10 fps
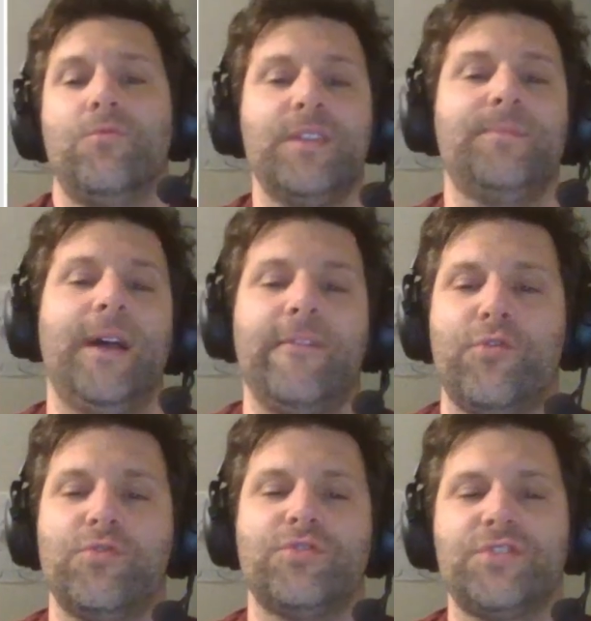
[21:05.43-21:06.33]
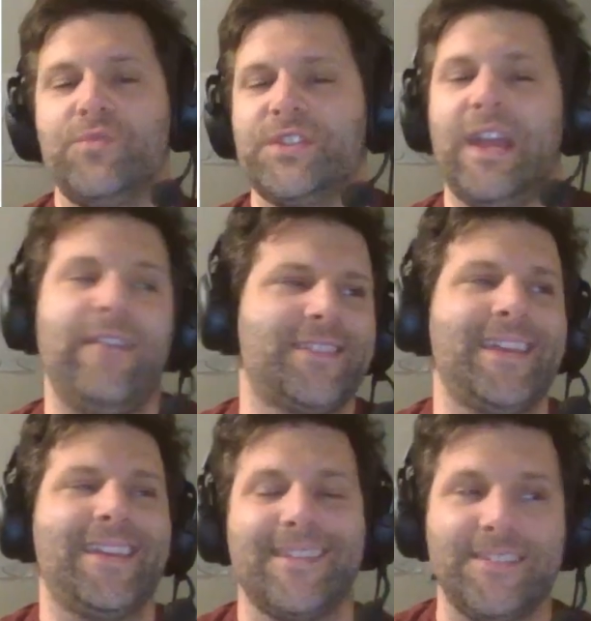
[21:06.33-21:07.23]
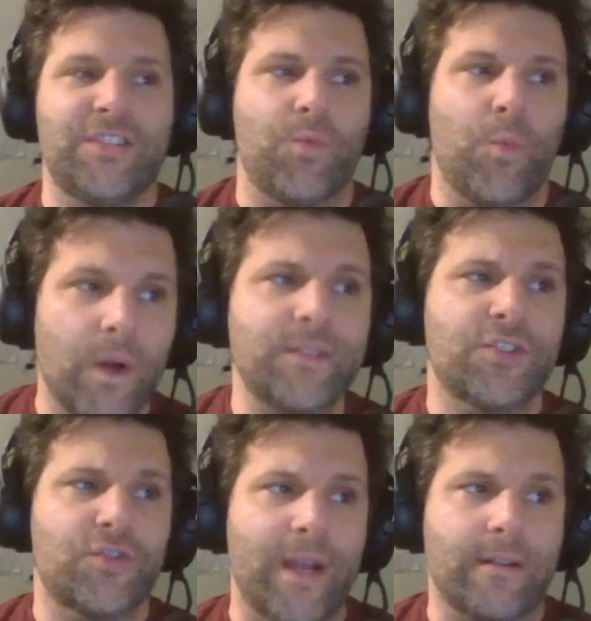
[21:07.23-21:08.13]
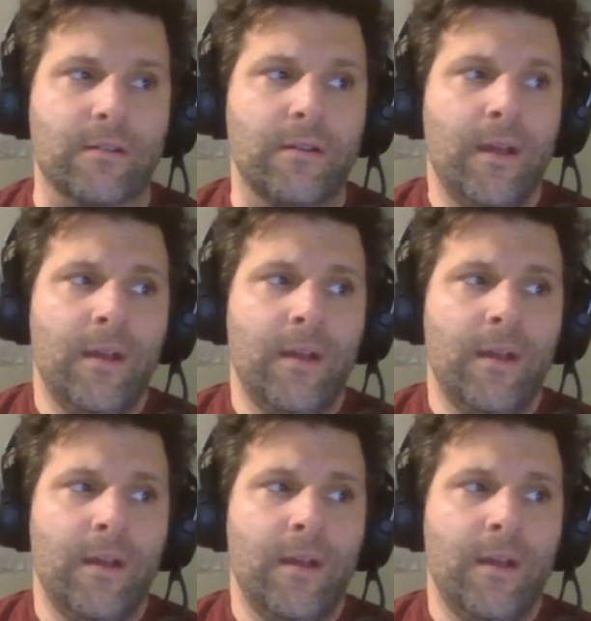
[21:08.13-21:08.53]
with my enforcers in which I haven't taken at least one Strider.